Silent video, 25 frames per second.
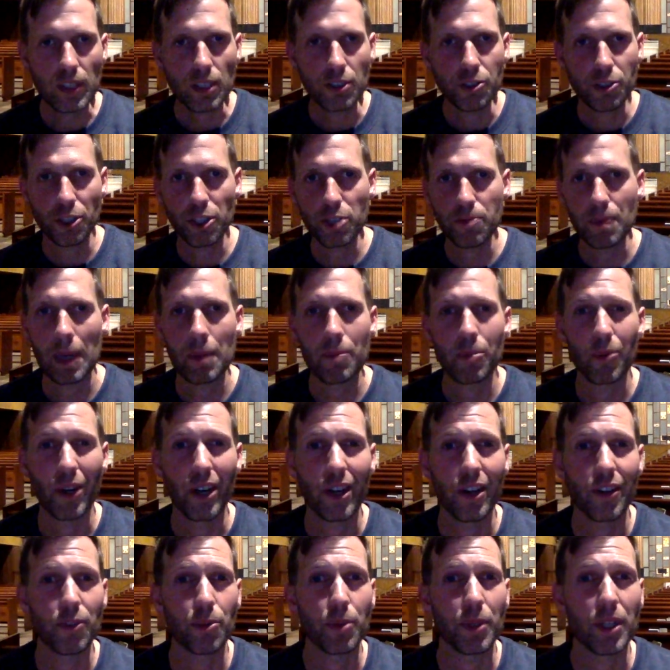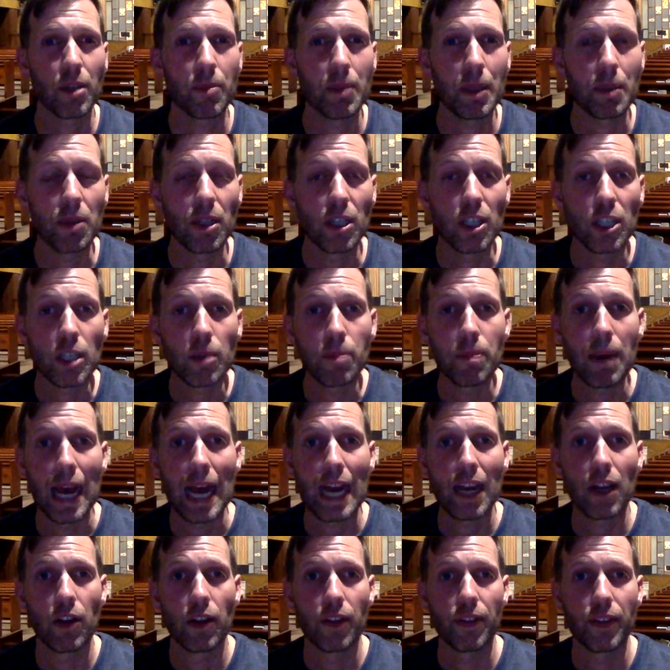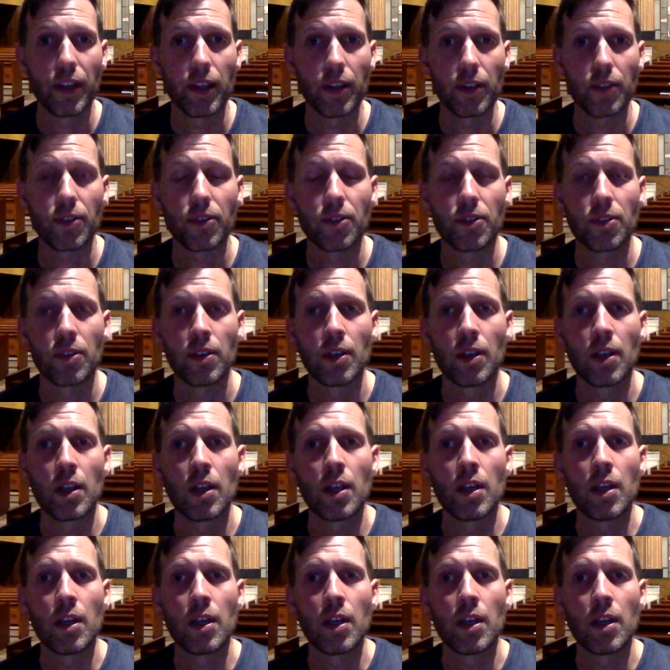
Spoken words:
Church, my prayer is we're going to be able to look back on this